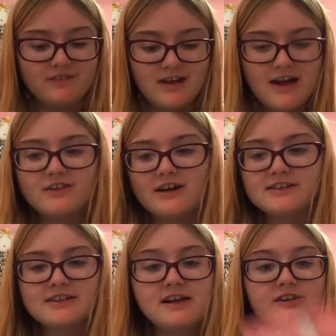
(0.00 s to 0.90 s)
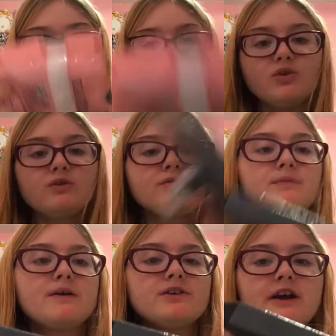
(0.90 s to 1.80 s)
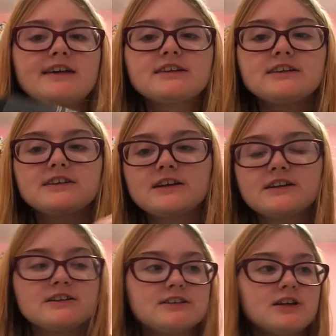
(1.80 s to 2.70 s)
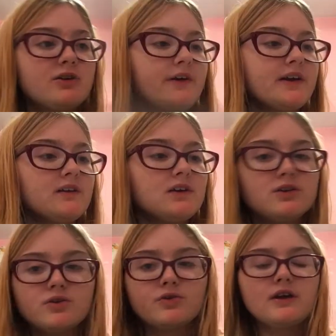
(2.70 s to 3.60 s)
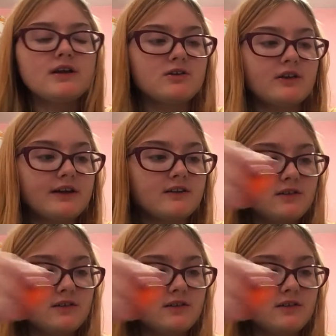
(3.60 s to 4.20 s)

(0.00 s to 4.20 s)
I don't know, I just think it's cool. Maybe you guys can consider it, doing it, or like